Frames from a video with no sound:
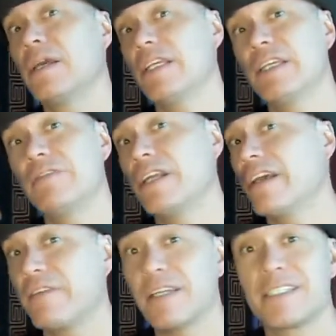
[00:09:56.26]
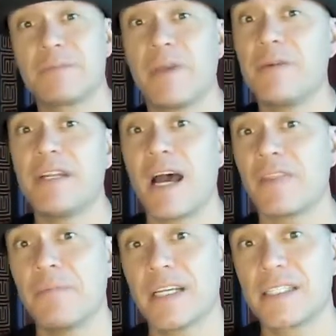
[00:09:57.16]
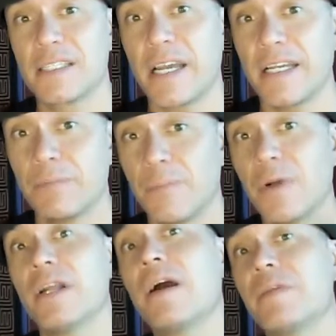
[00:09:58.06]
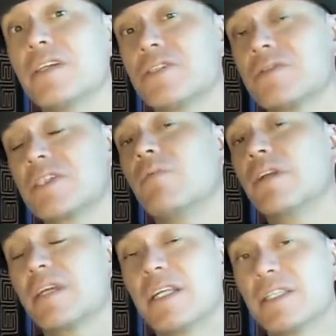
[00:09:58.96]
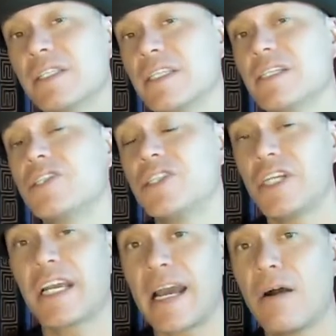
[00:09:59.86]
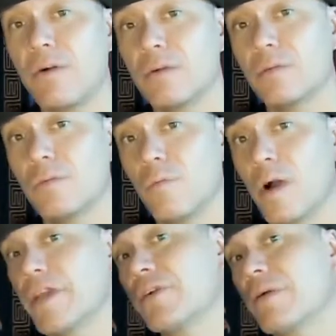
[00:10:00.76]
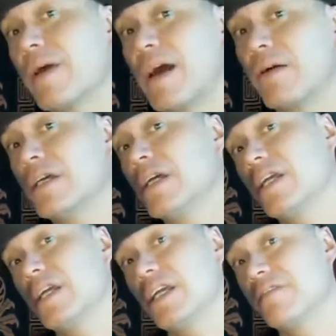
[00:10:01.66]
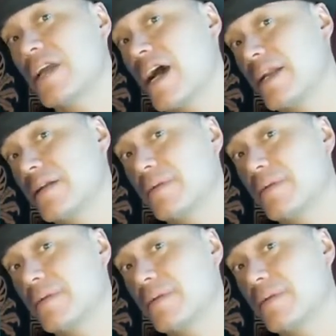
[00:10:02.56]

Even if it's maybe not the best site, put it up there so someone can at least check out what you're about. If not,